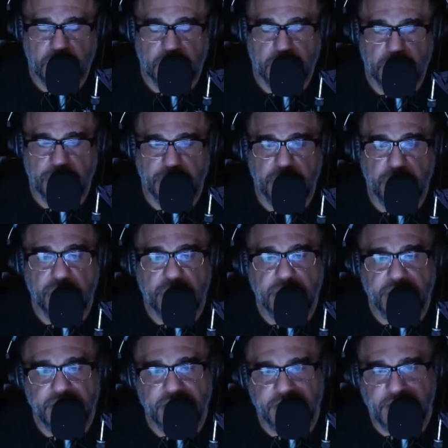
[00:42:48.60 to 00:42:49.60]
unity
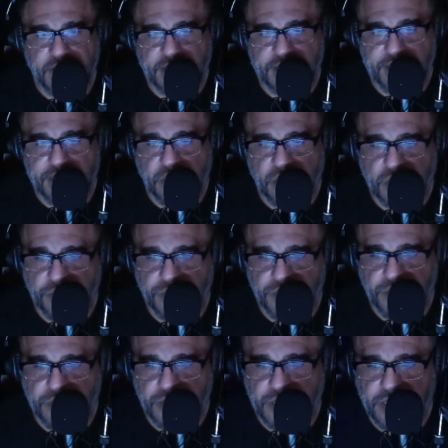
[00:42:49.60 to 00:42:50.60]
in the Latino
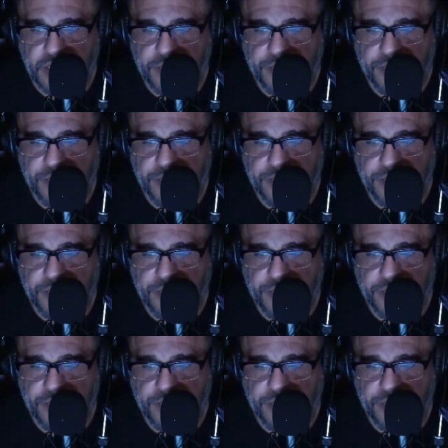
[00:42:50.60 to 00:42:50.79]
community,